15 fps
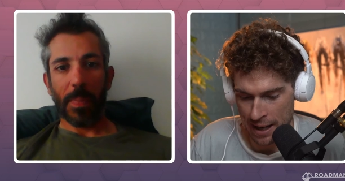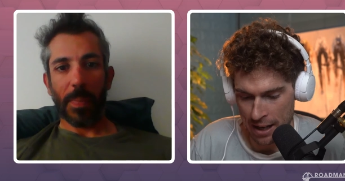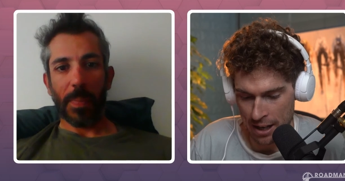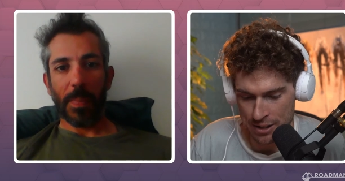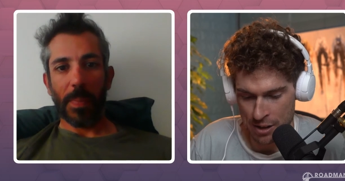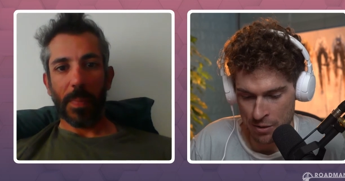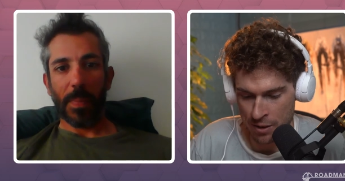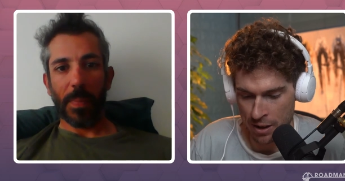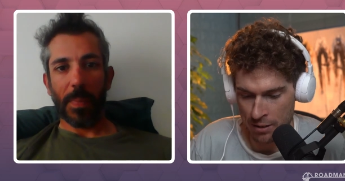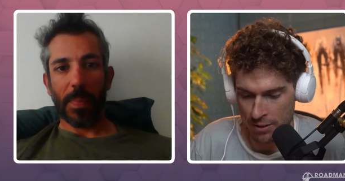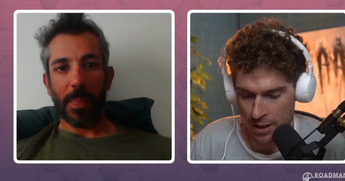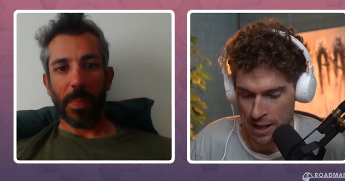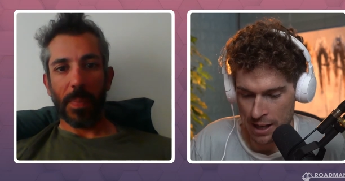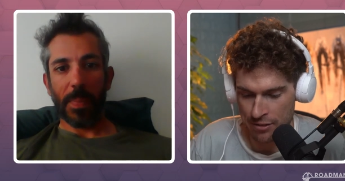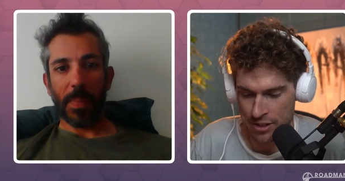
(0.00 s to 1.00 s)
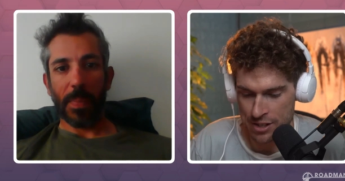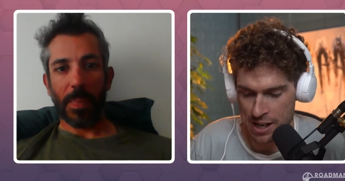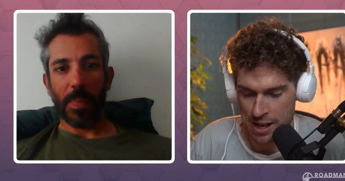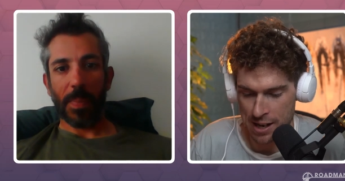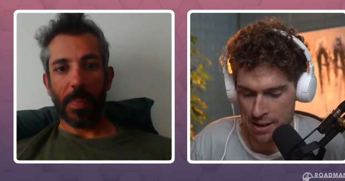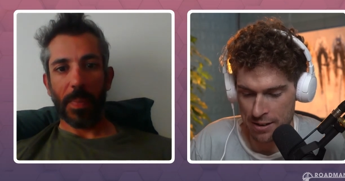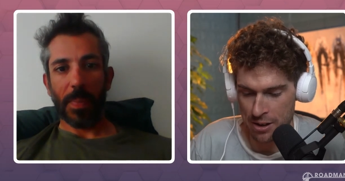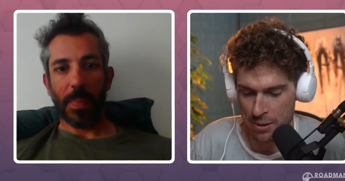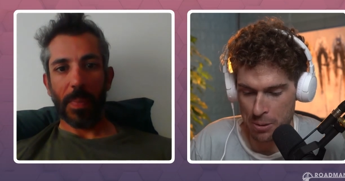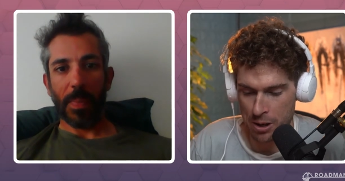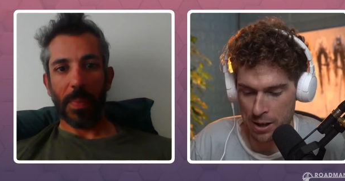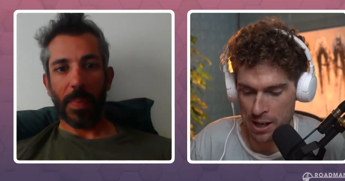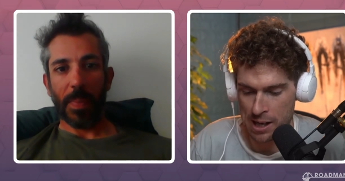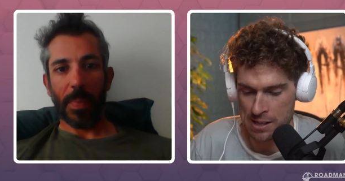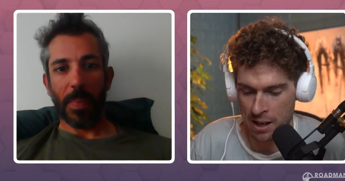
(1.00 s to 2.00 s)
Speaker 1: don't think I've laughed as hard on the
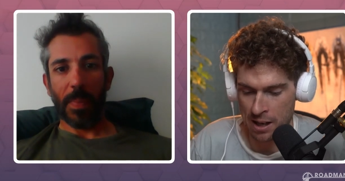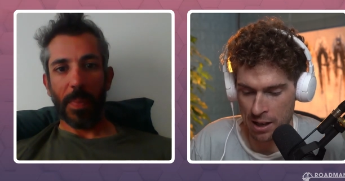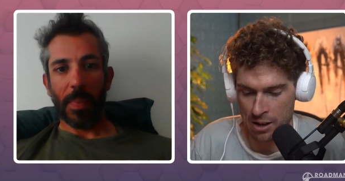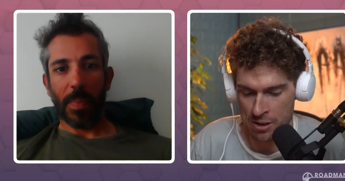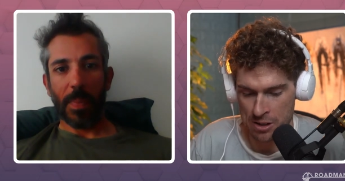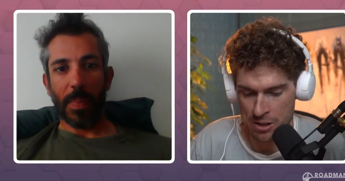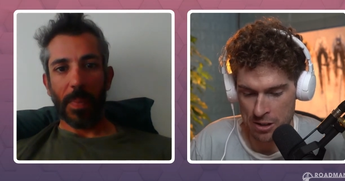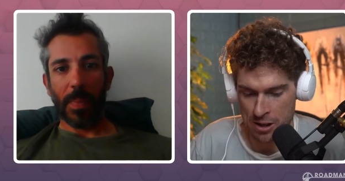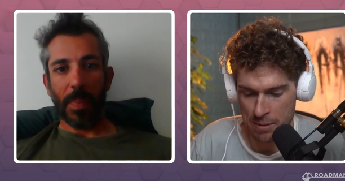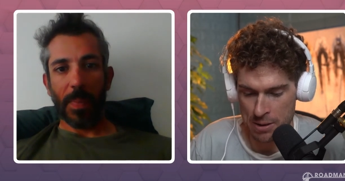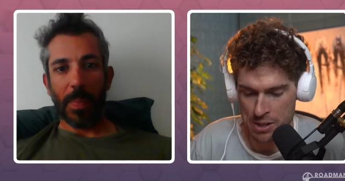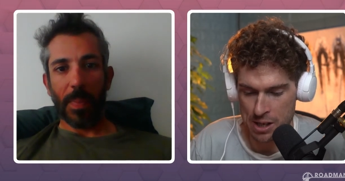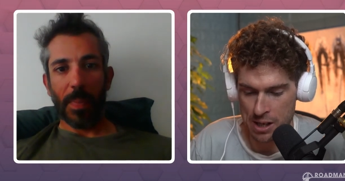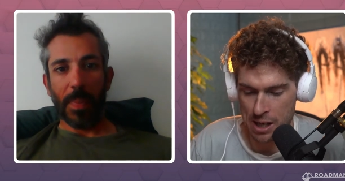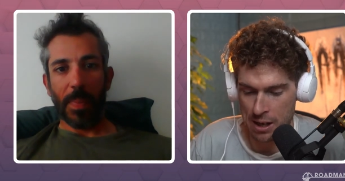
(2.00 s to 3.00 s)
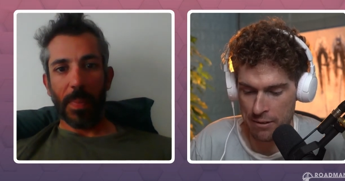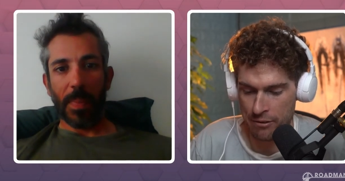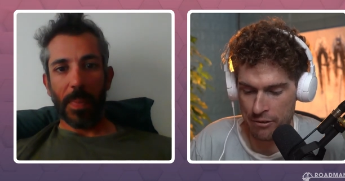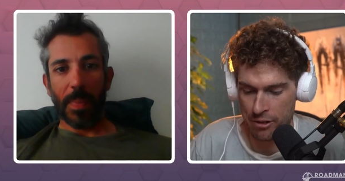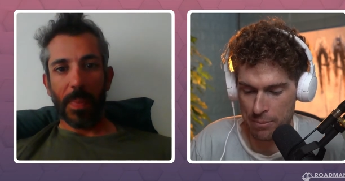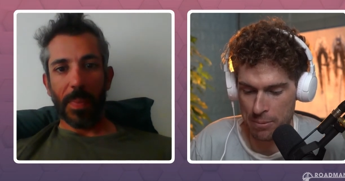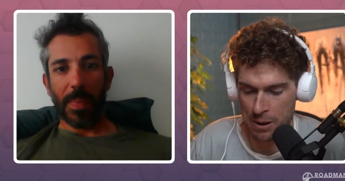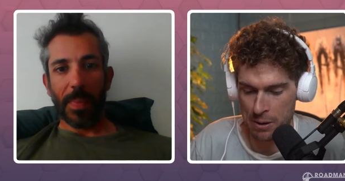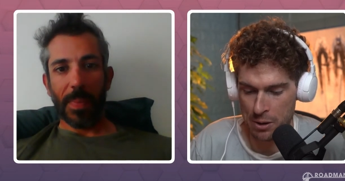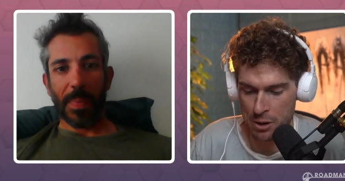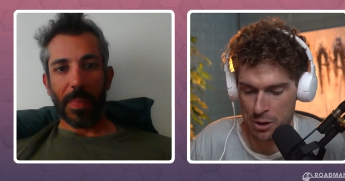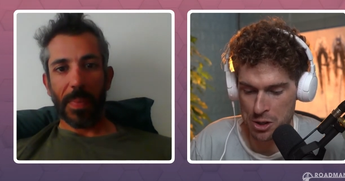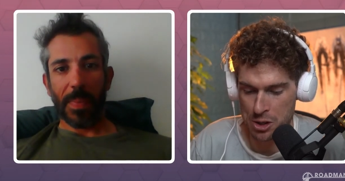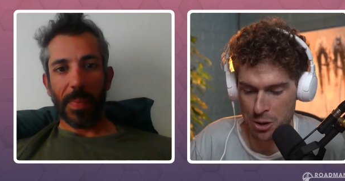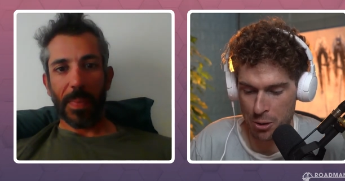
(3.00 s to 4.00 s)
podcast in a long time as I have about your
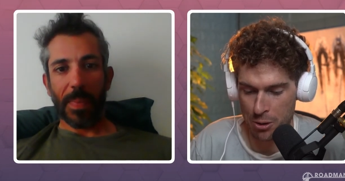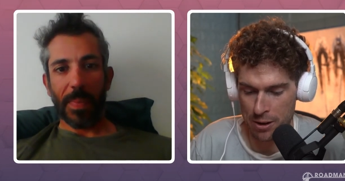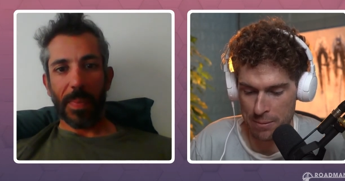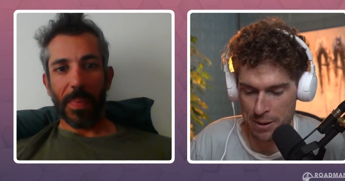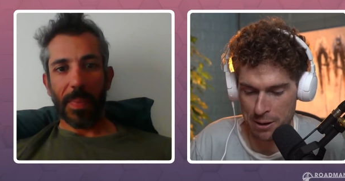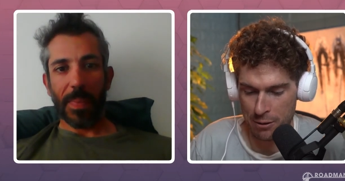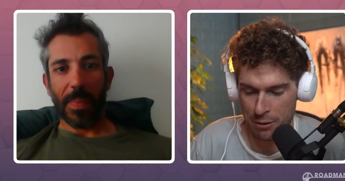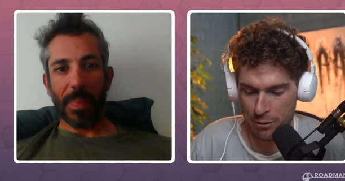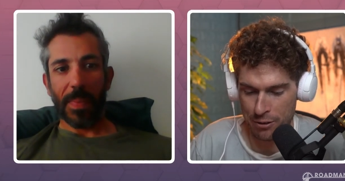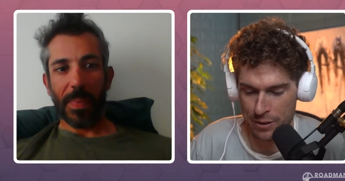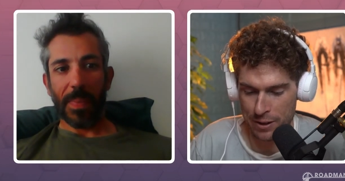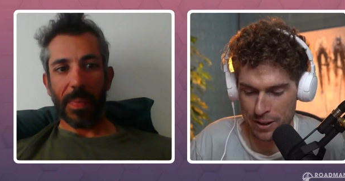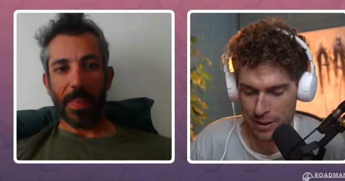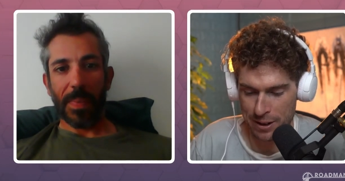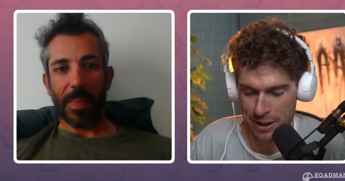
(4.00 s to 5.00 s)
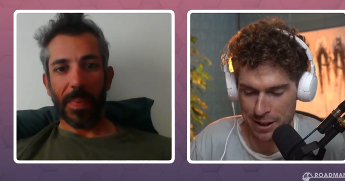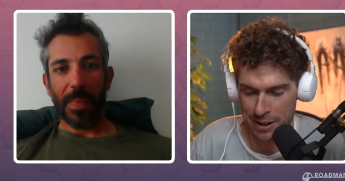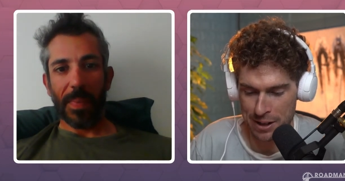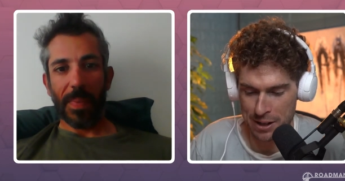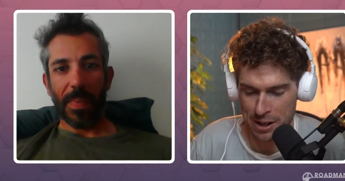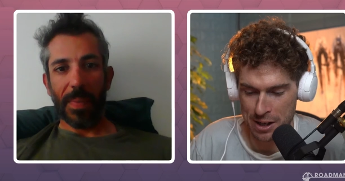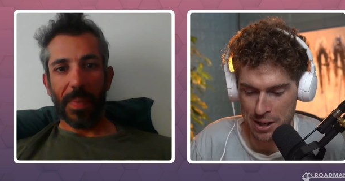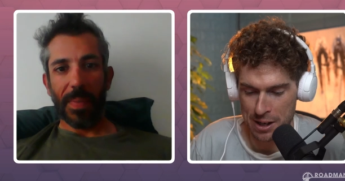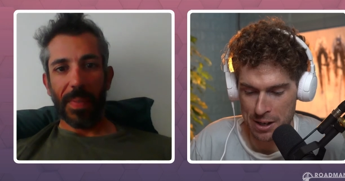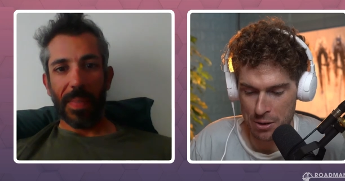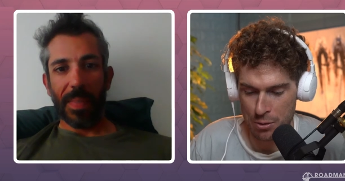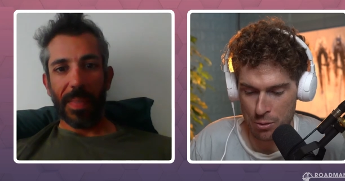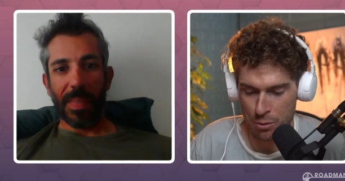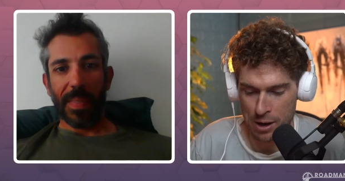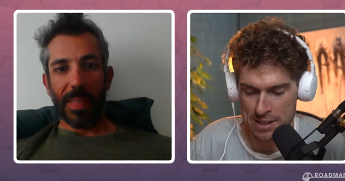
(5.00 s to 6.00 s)
story about like
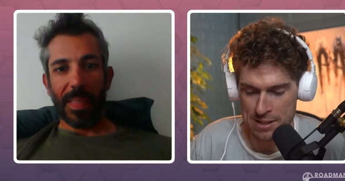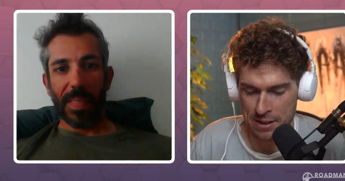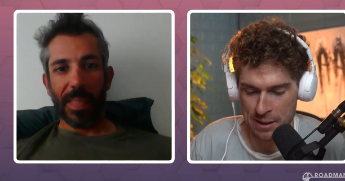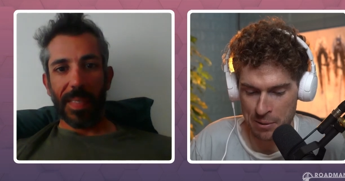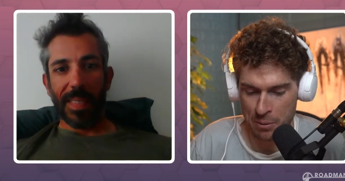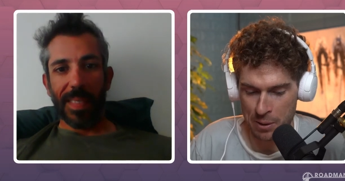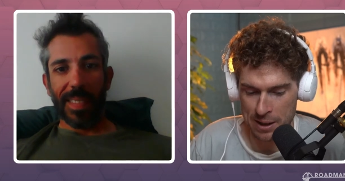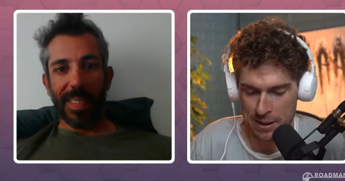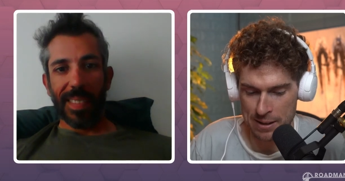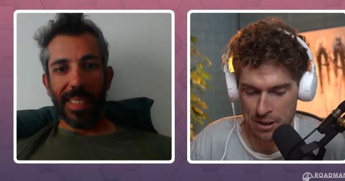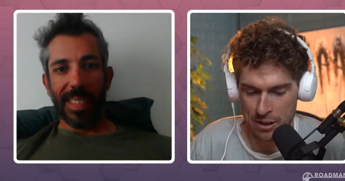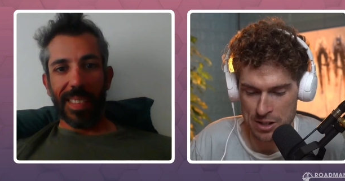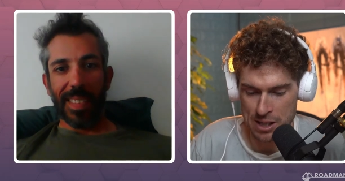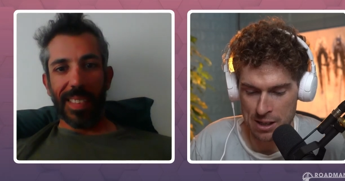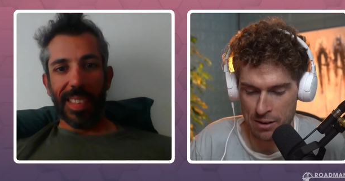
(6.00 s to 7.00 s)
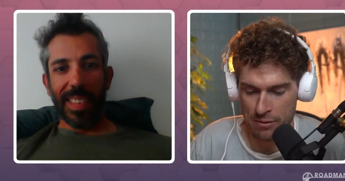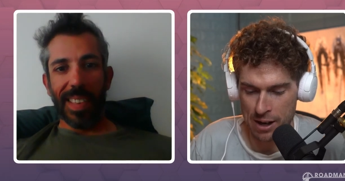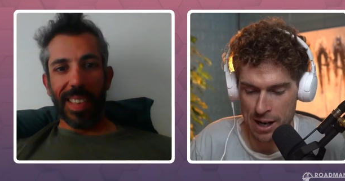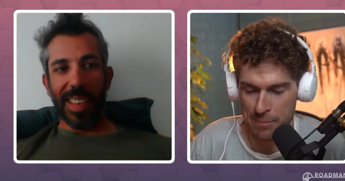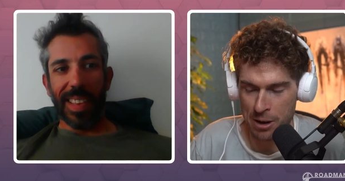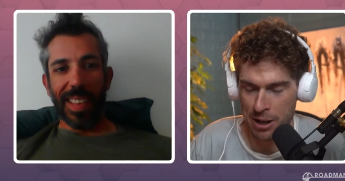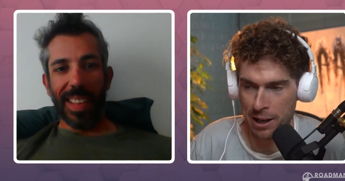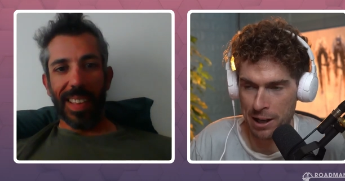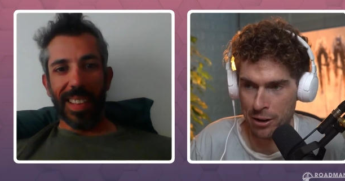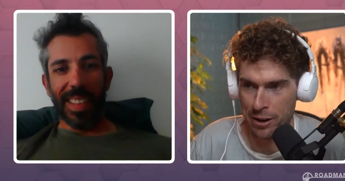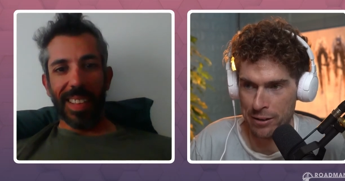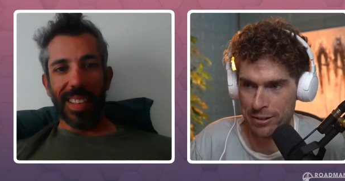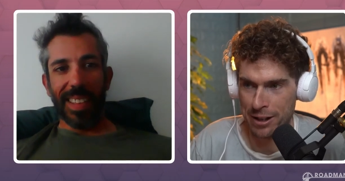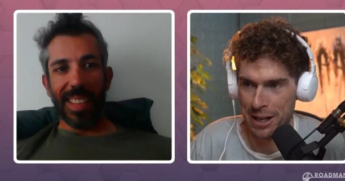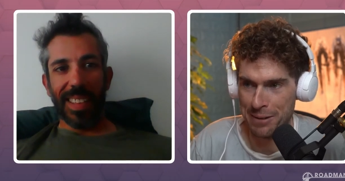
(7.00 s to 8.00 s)
wrestling with the idea of am I alive
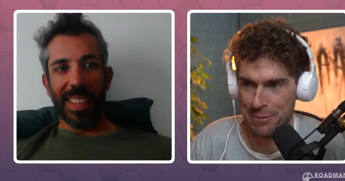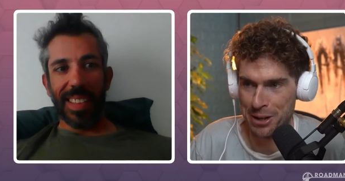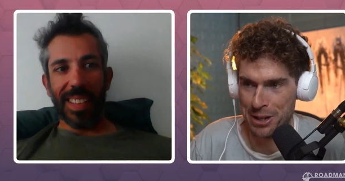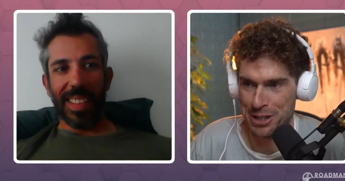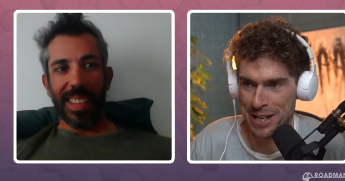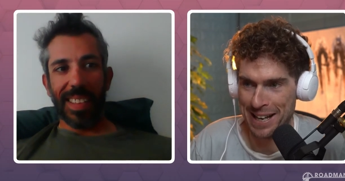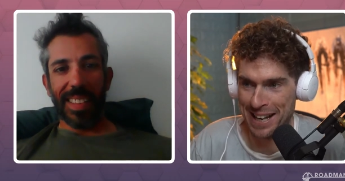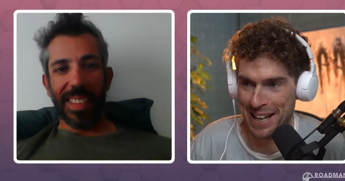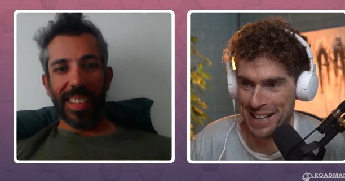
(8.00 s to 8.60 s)
or am I dead